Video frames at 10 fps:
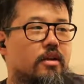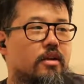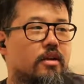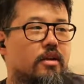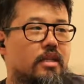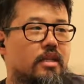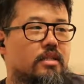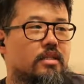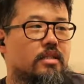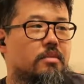I guess it's
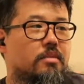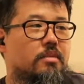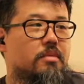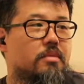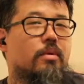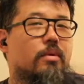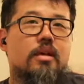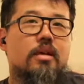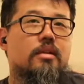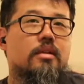something that I need to work
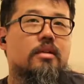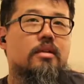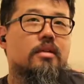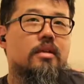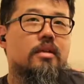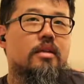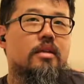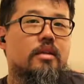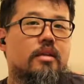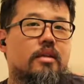on,
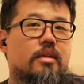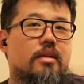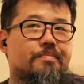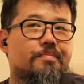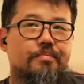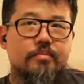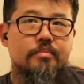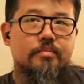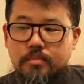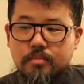and
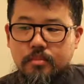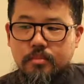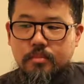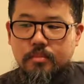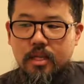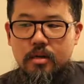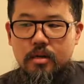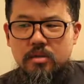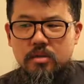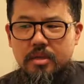and
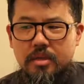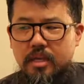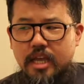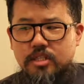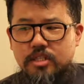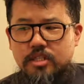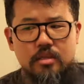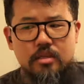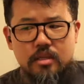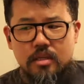also be engaging
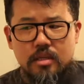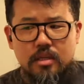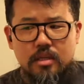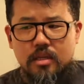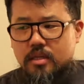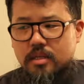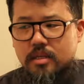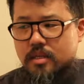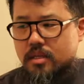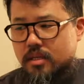
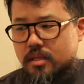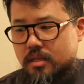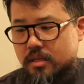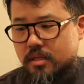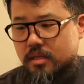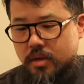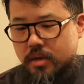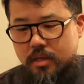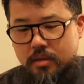as well.